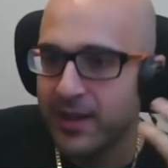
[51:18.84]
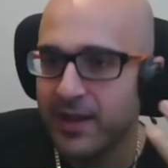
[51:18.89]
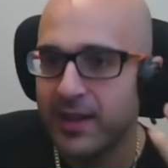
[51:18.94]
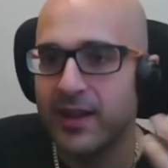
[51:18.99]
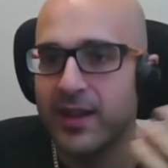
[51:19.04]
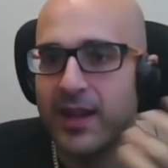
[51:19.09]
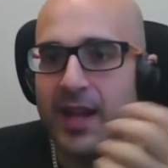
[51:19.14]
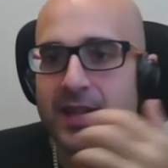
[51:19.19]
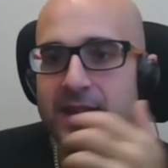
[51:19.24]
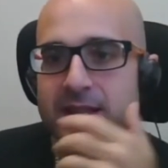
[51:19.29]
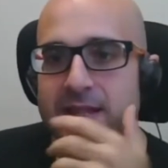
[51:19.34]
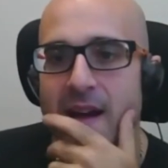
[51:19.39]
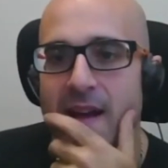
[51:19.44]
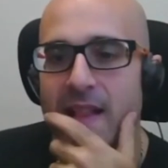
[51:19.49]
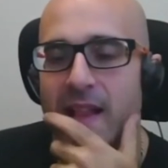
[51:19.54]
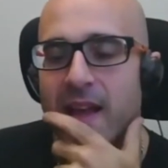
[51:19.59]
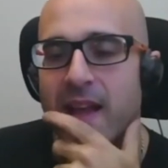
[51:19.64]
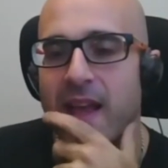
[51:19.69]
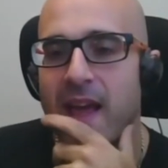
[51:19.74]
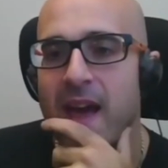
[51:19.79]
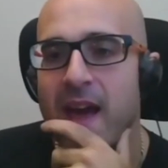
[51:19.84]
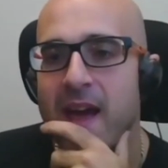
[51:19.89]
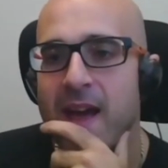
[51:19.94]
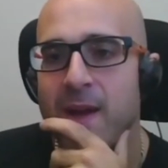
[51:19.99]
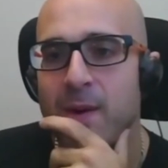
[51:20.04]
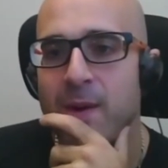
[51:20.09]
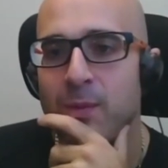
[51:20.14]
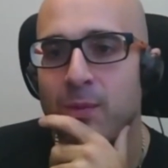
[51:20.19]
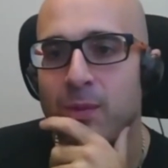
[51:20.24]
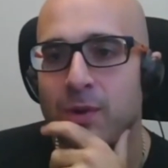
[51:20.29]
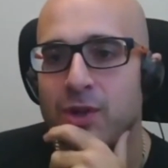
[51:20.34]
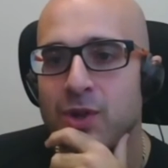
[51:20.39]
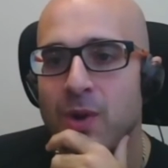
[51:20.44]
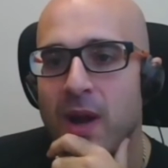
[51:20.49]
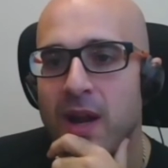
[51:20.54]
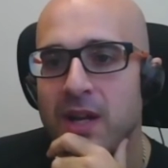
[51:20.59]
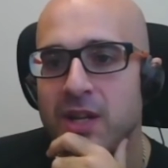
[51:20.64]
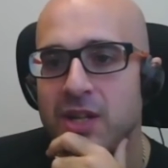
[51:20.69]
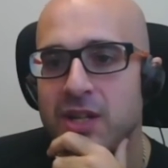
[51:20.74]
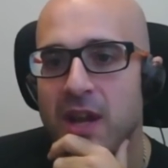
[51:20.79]
it's not like, hey, we're
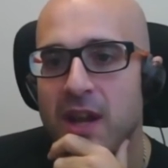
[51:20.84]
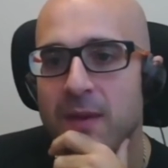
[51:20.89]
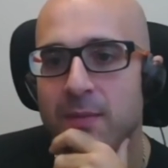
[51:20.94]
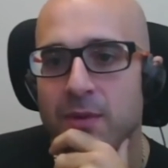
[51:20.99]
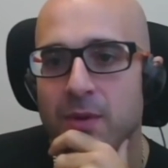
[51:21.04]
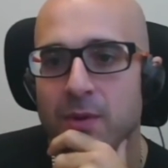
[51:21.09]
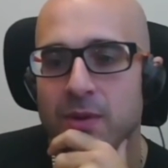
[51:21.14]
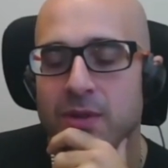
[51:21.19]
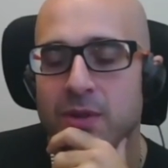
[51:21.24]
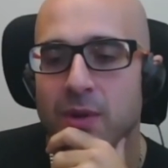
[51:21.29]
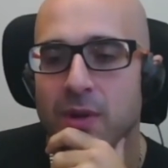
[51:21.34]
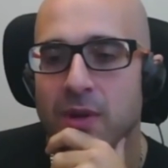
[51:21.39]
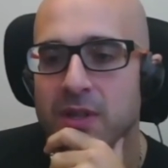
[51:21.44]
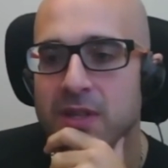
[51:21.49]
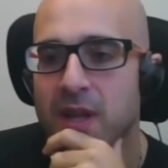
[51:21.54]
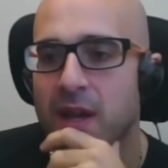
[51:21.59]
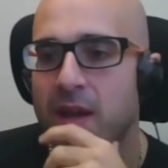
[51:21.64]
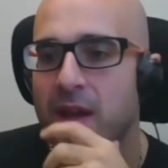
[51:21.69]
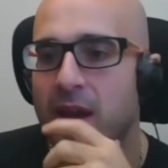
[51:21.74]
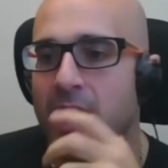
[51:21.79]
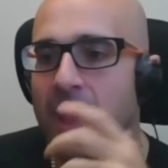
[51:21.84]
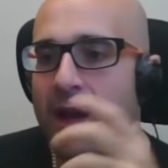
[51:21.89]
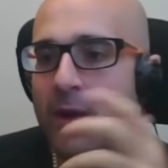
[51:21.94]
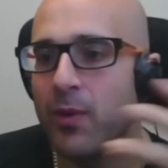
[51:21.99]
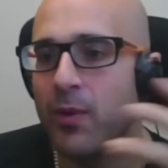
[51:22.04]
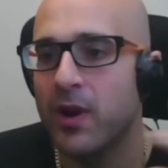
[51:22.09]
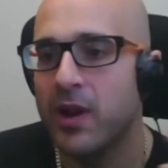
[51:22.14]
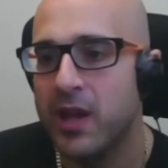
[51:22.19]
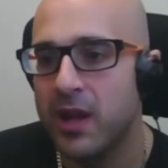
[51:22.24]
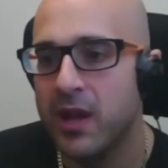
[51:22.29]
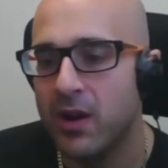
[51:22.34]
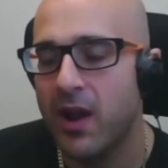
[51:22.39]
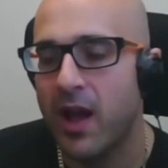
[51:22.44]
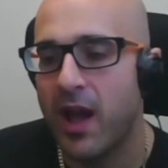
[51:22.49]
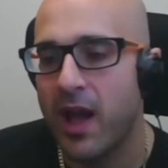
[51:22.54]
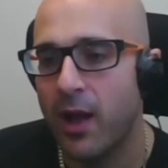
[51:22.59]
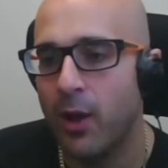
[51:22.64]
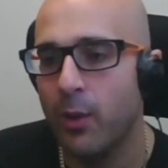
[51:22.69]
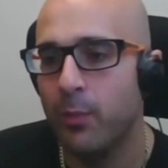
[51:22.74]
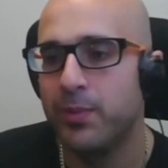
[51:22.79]
trying to shame you into it. It's like, hey, we're here to
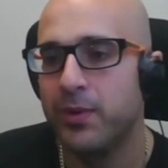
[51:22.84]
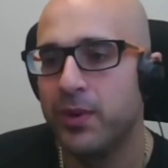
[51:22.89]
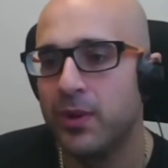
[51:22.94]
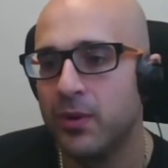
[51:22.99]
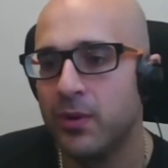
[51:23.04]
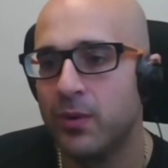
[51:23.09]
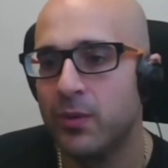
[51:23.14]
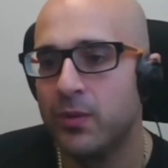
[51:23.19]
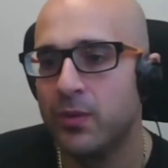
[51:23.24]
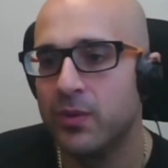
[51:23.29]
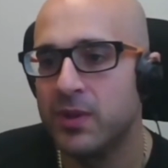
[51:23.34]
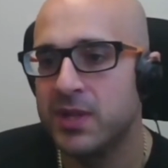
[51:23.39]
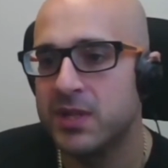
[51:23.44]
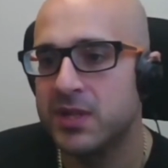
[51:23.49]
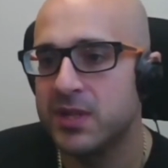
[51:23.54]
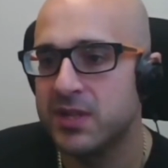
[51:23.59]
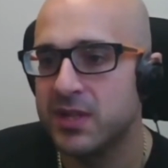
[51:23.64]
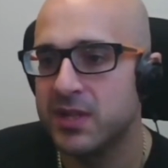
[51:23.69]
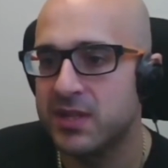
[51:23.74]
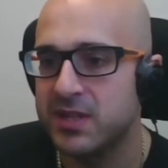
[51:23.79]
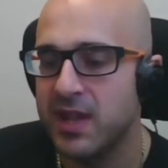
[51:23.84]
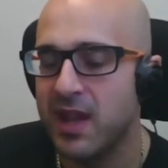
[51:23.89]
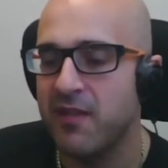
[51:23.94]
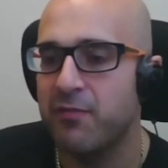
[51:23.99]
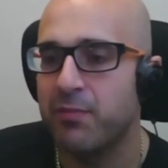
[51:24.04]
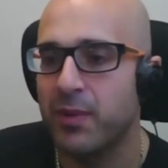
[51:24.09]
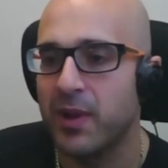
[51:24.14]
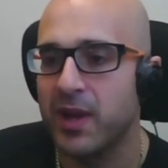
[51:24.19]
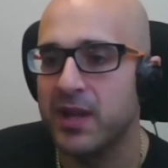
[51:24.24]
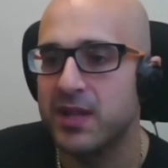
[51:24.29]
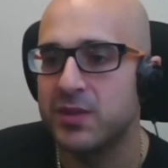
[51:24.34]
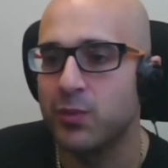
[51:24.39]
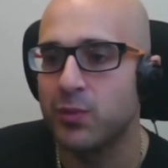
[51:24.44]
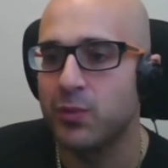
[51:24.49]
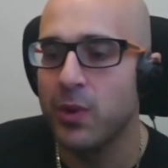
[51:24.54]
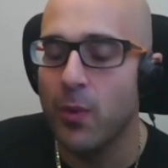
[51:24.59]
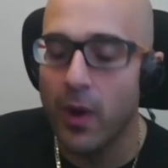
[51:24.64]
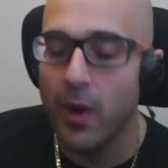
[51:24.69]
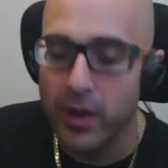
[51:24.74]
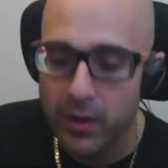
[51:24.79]
help you. This is a safe place. We
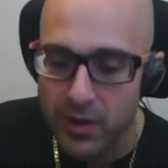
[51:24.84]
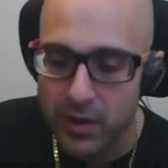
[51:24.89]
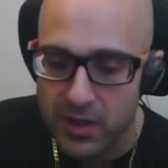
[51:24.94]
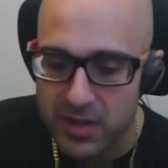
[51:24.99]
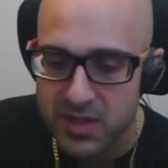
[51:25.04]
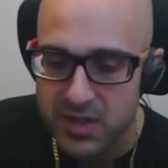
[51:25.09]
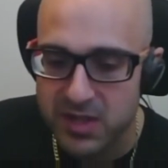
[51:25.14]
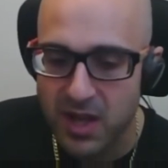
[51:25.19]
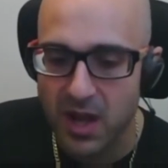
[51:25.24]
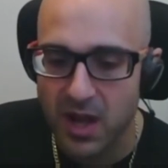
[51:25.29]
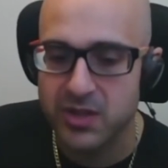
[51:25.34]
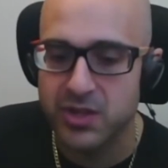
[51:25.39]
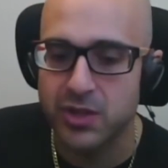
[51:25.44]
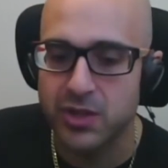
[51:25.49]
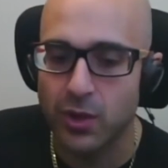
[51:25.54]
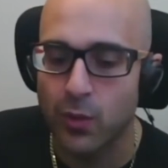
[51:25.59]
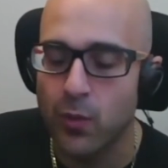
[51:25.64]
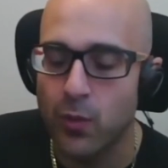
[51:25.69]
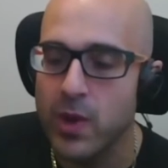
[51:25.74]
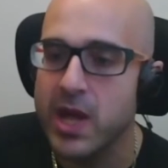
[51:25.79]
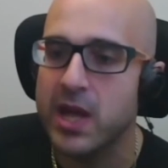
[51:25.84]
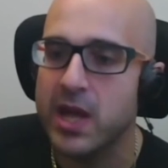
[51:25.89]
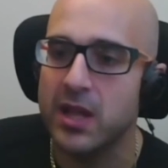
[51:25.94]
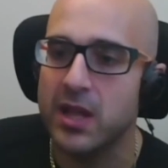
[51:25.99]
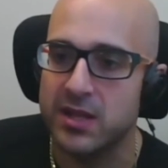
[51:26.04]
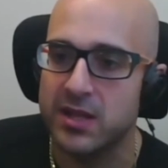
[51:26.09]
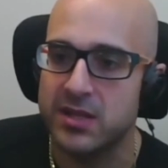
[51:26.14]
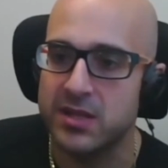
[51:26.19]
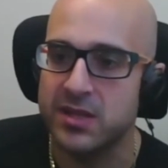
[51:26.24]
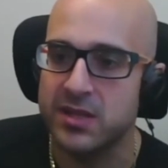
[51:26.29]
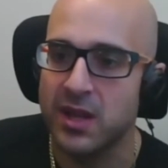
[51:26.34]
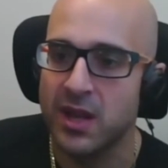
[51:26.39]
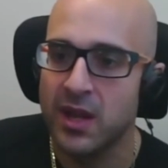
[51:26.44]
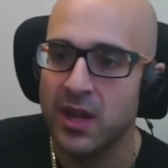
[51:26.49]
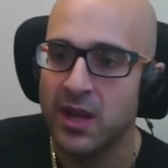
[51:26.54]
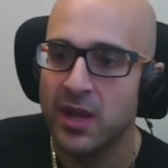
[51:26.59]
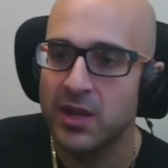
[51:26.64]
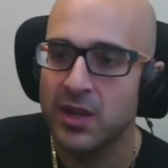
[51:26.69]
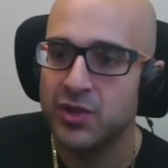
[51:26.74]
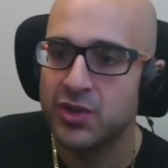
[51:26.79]
want you to discuss your weakness
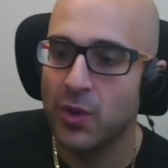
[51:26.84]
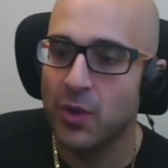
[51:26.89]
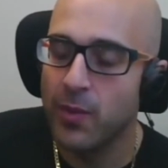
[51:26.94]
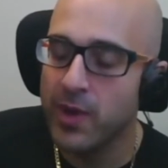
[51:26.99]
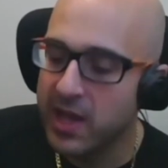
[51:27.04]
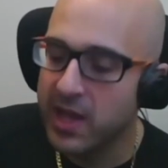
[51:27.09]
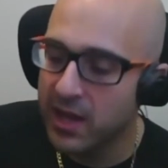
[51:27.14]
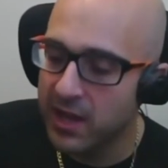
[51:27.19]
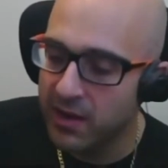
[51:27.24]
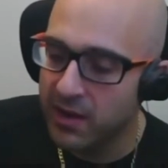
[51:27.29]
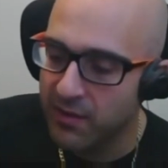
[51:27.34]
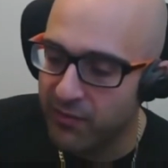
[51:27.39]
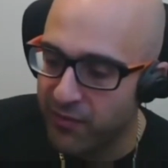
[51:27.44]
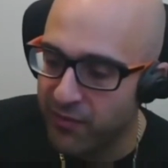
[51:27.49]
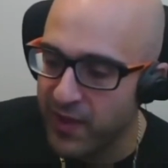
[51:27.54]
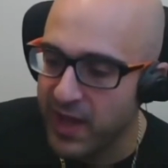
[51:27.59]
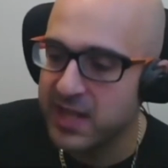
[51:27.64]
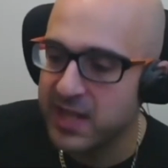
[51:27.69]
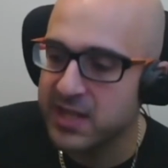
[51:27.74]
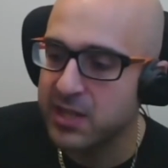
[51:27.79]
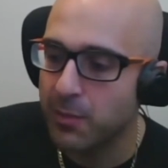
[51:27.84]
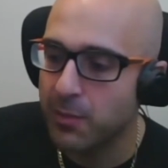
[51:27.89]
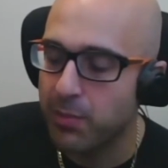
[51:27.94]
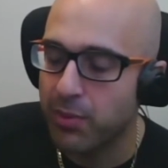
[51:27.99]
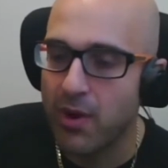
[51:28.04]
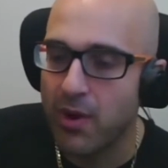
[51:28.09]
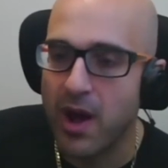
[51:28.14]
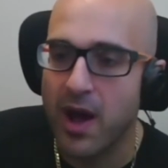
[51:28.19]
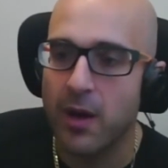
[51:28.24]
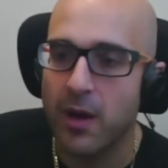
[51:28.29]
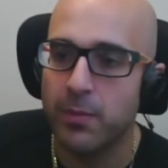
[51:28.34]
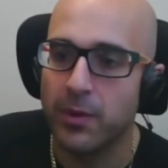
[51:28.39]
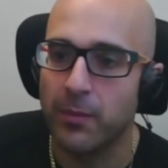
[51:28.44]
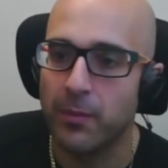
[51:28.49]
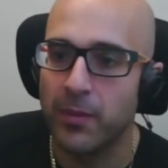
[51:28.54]
so we can fix the problem.